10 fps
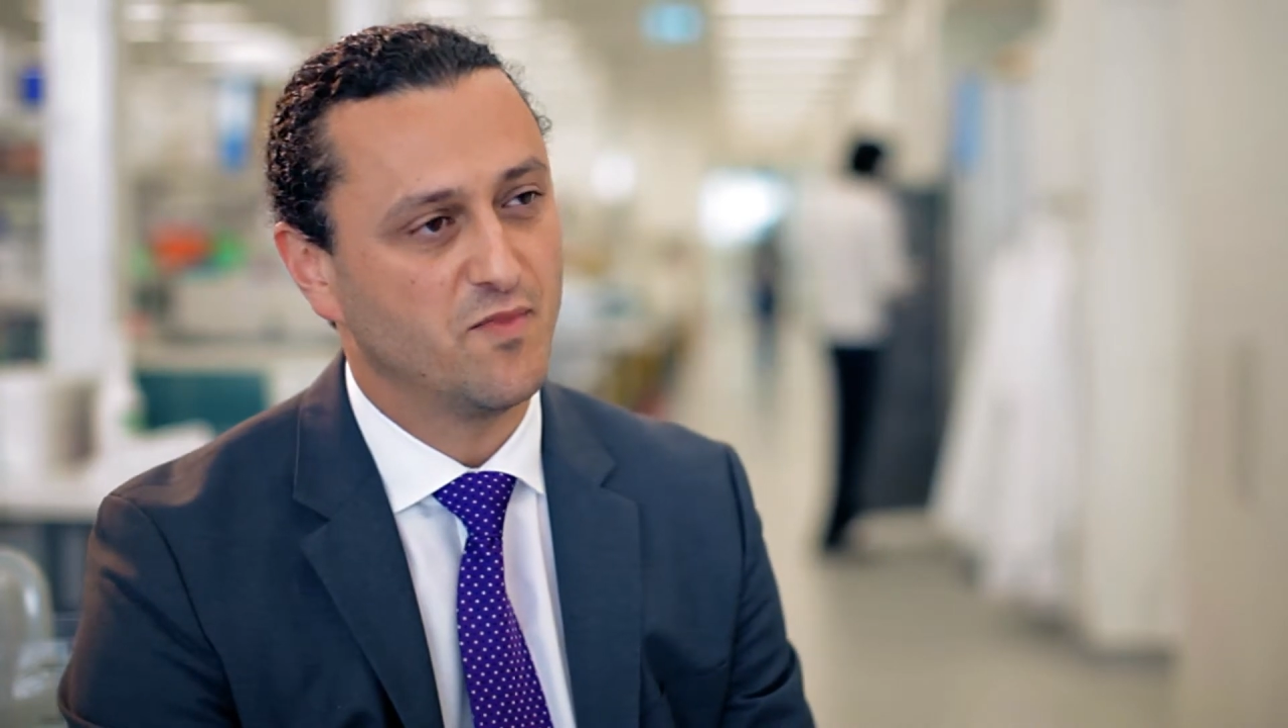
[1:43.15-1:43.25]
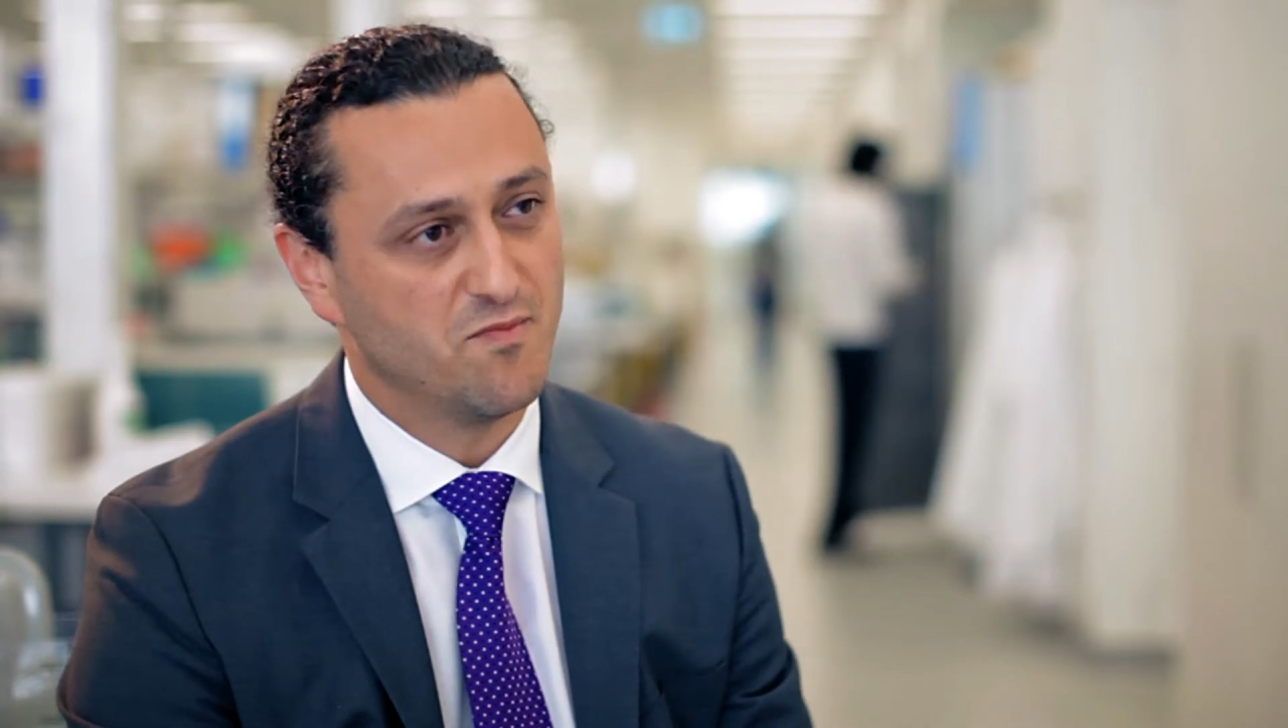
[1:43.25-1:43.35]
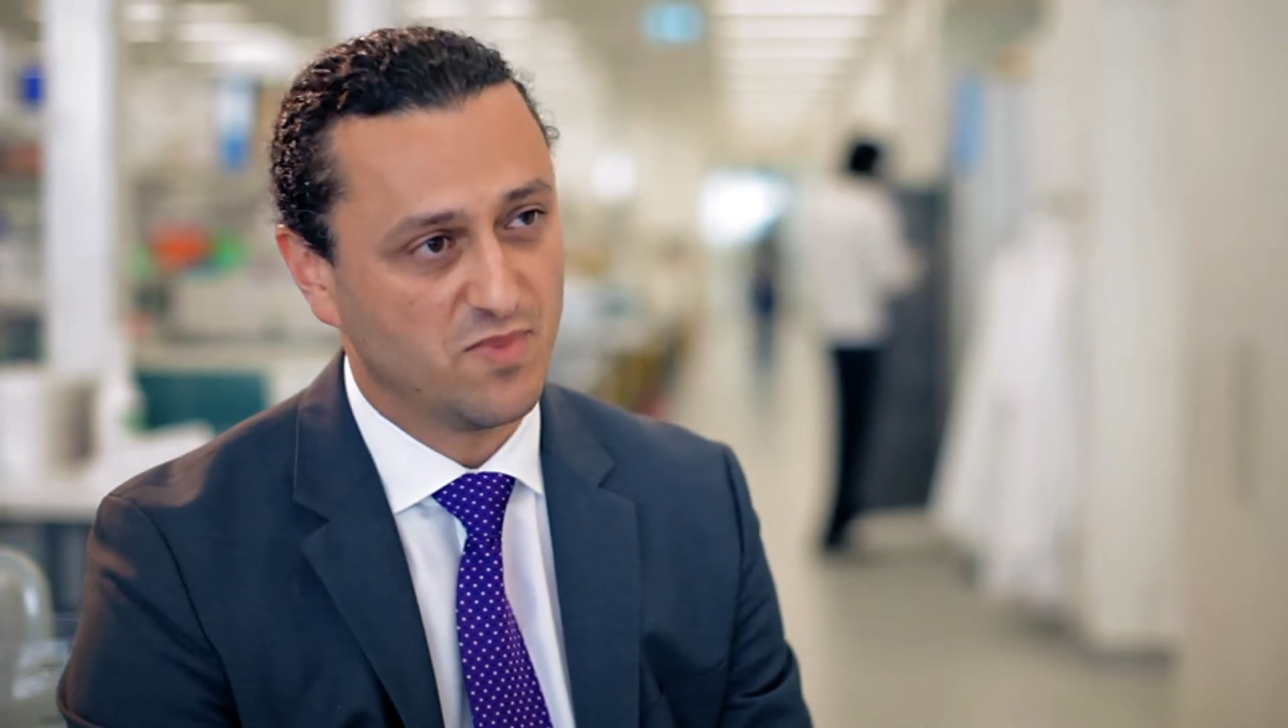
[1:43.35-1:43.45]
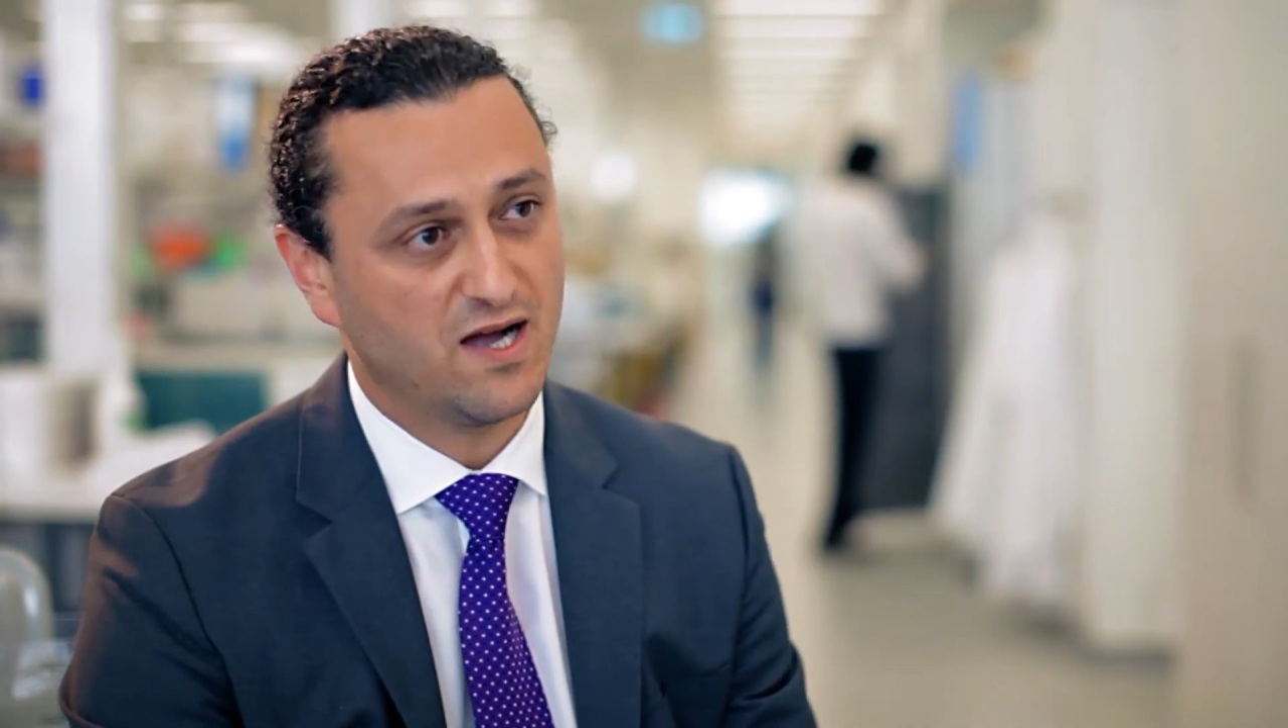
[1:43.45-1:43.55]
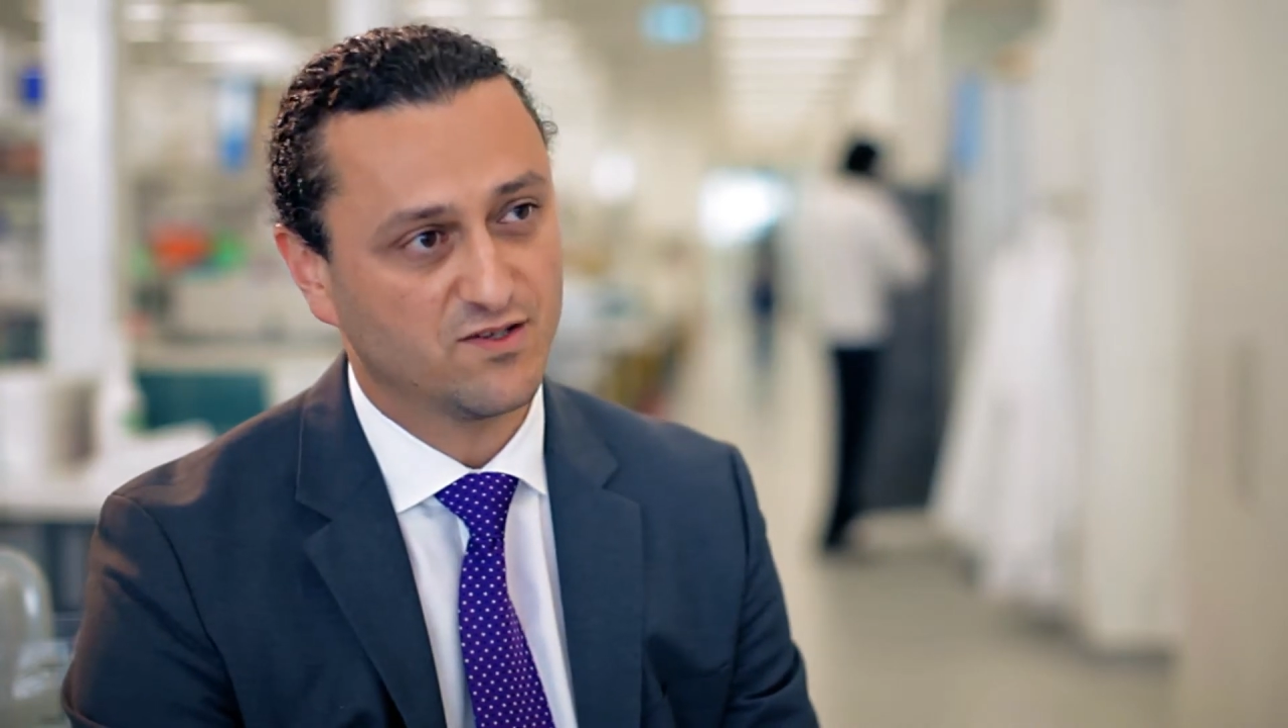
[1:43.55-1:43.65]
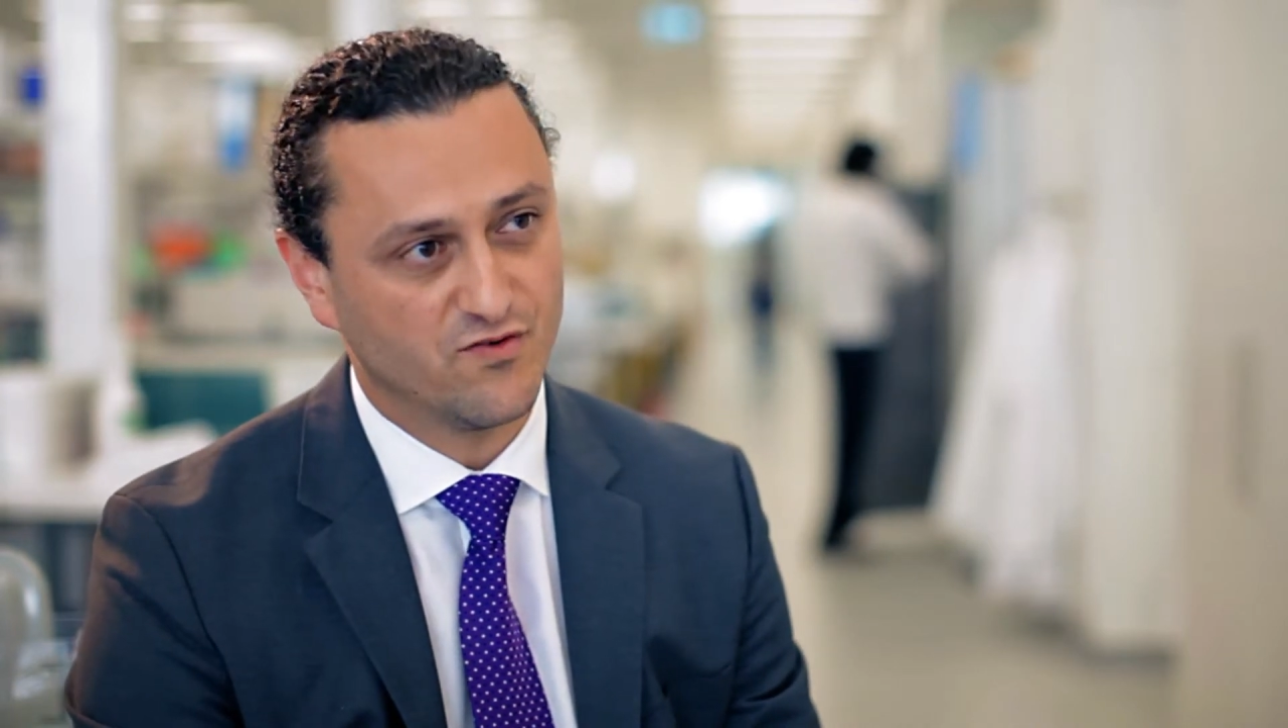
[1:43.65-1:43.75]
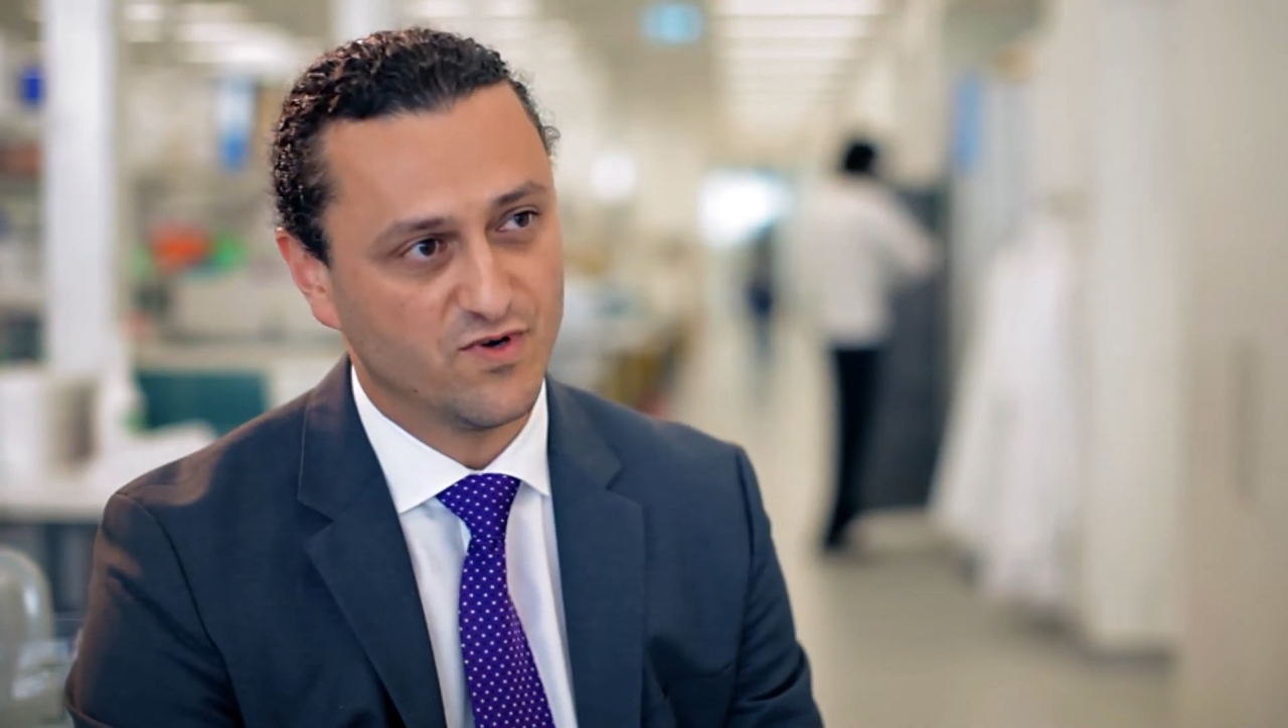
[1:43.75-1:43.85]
embarked on